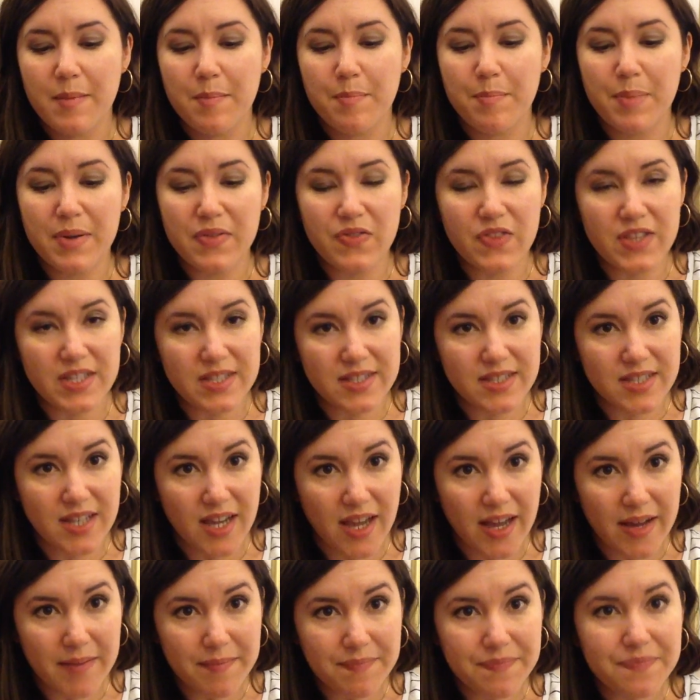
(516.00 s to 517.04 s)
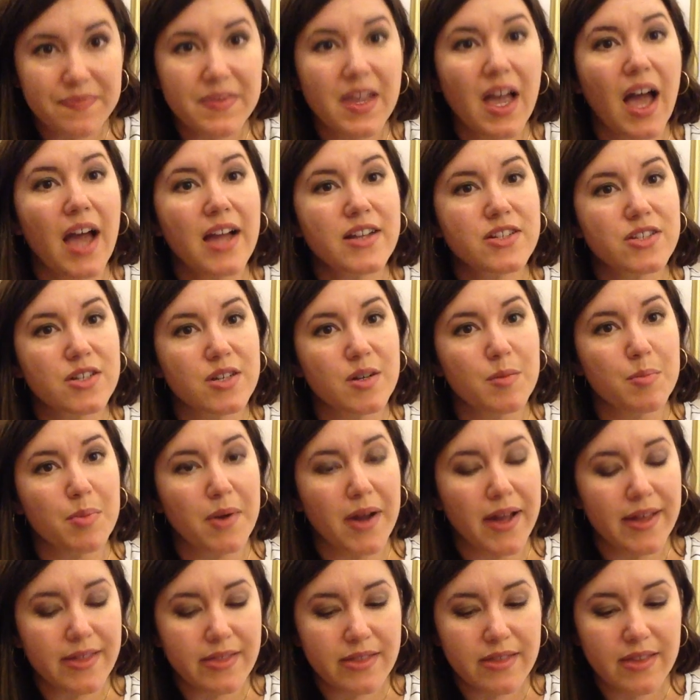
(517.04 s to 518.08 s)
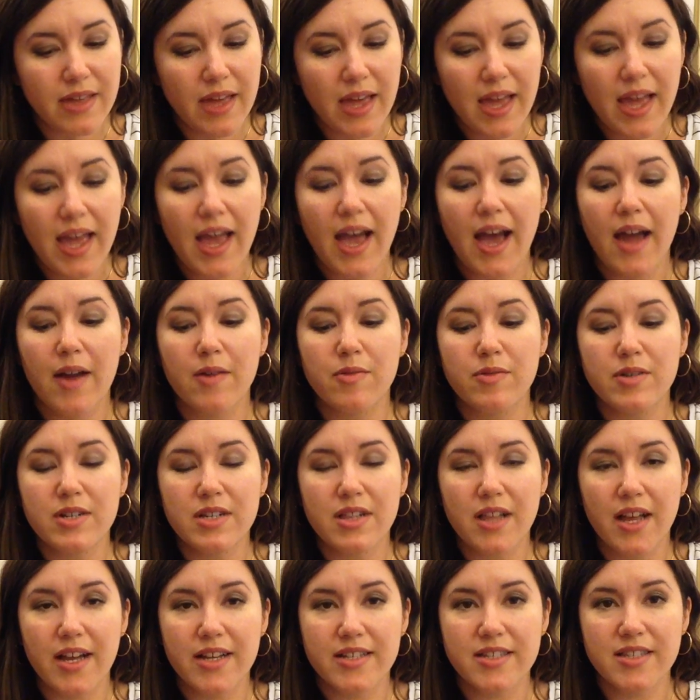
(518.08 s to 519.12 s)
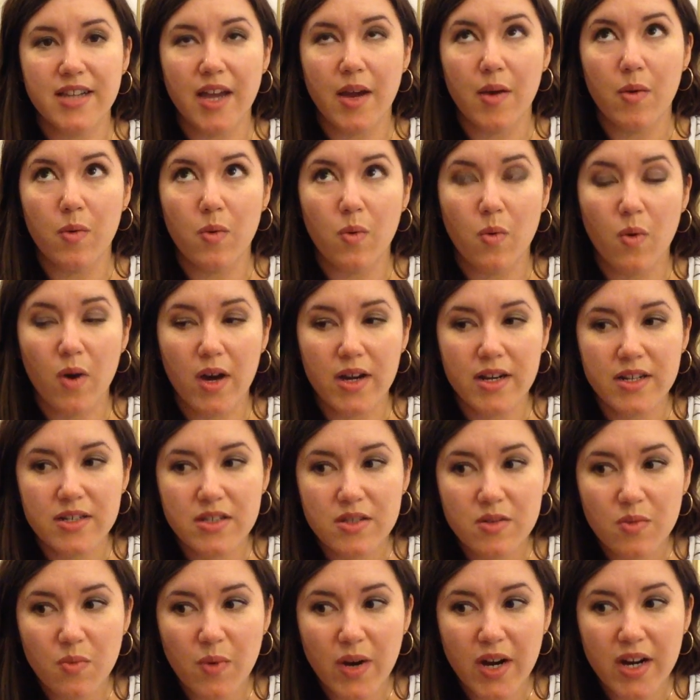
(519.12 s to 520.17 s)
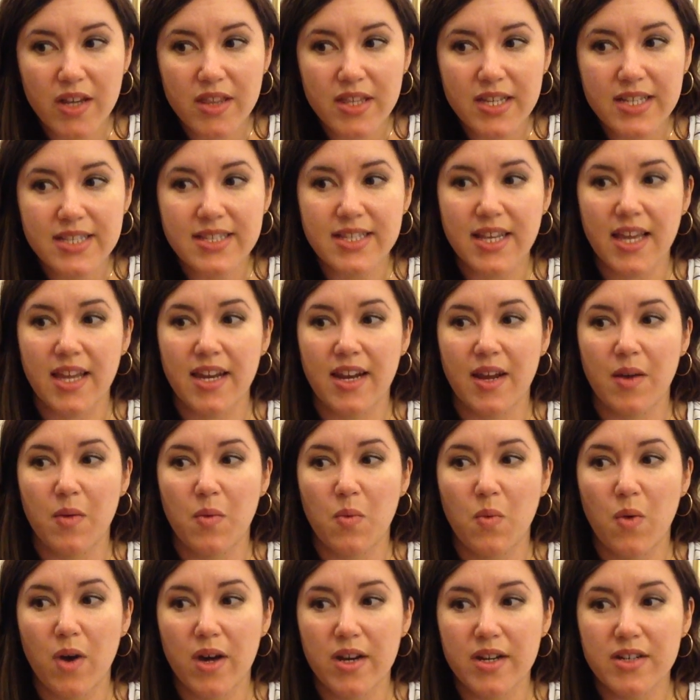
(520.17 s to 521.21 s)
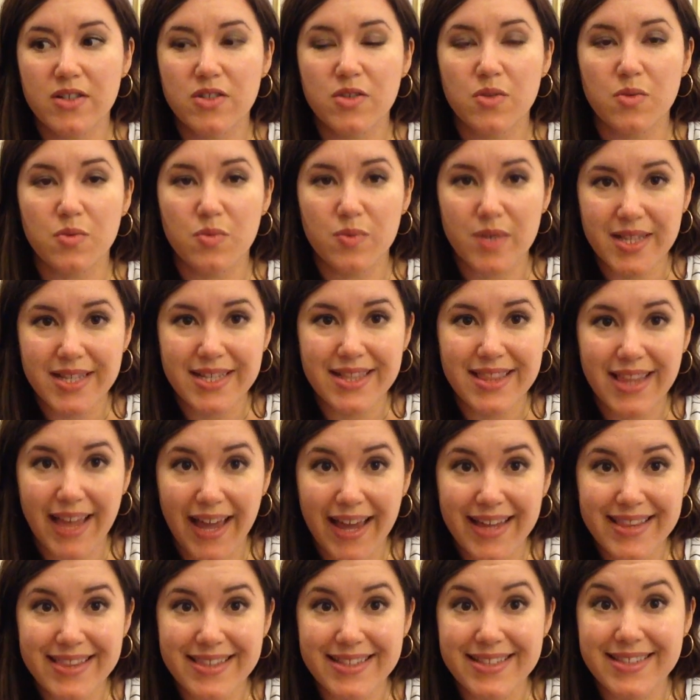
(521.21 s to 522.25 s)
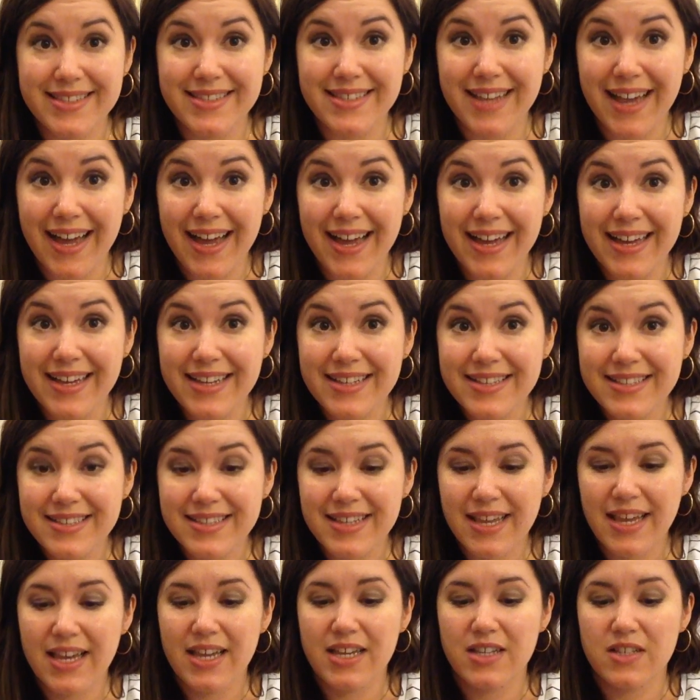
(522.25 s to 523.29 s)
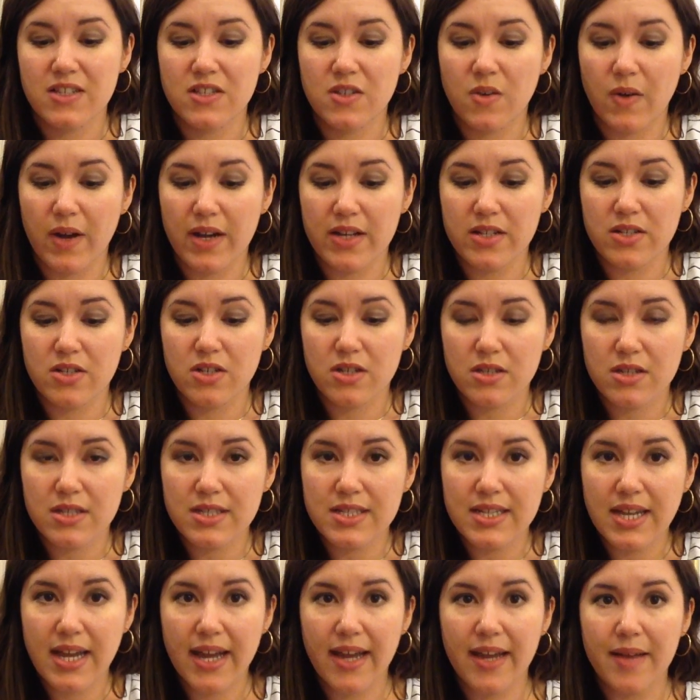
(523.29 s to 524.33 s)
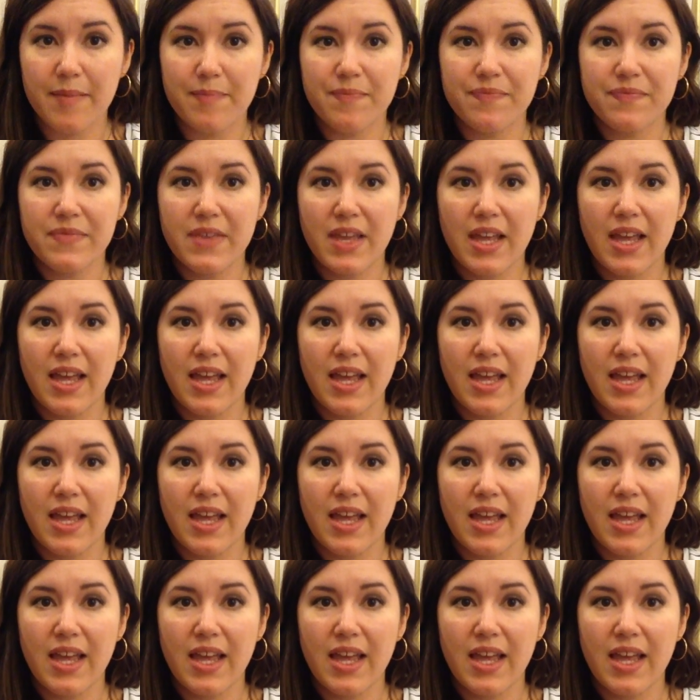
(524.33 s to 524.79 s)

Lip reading: But this time, I took a breath. I realized I wanted to wear this and I wanted to really like the size. So I took the time.